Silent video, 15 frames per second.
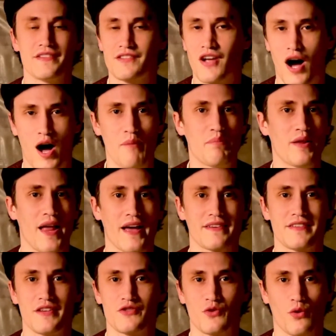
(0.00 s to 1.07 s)

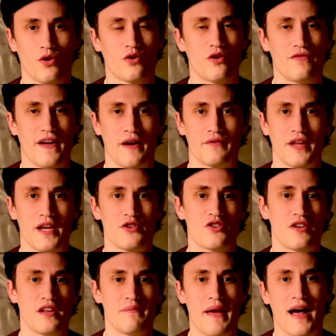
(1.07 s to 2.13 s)
complex historical
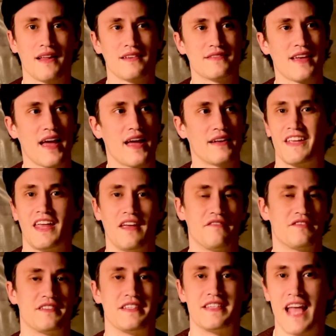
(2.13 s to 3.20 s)
foundation in Malazan
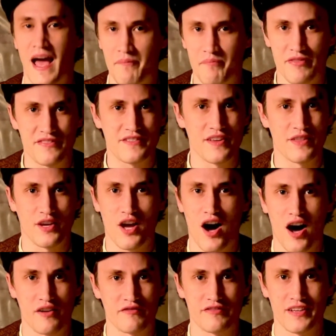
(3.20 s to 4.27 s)
gives depth to the
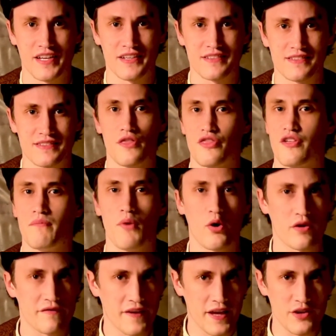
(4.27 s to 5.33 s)
conflicts, the
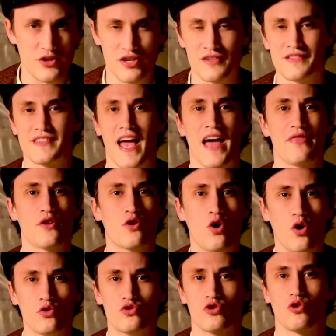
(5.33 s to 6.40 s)
motivations, and the
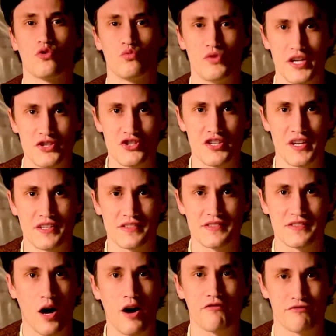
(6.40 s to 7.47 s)
cultural
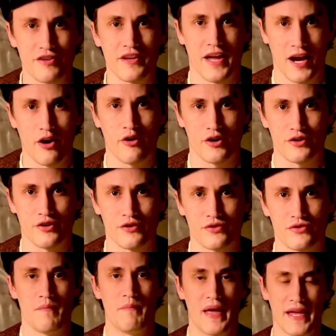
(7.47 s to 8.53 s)
richness of the
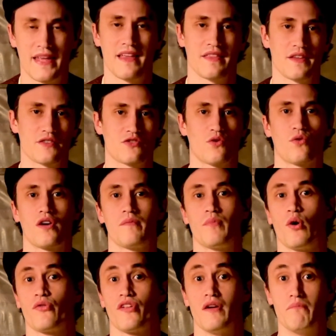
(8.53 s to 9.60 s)
characters, making this story
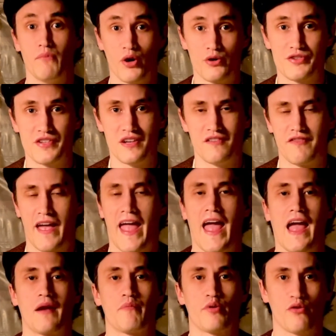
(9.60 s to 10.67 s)
both immersive
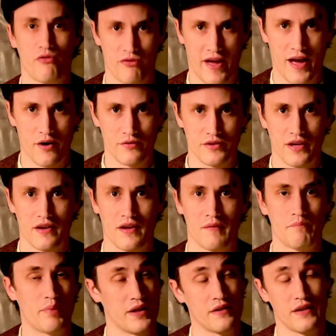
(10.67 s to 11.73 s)
and profound.
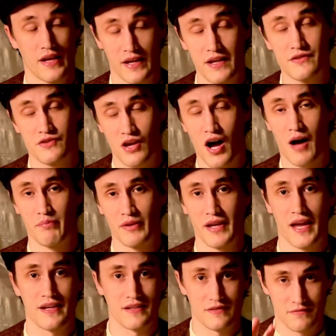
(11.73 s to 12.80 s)
But it is
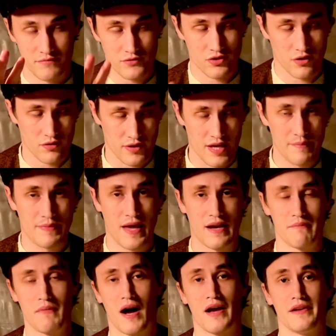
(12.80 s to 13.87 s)
complicated, so keep that in mind.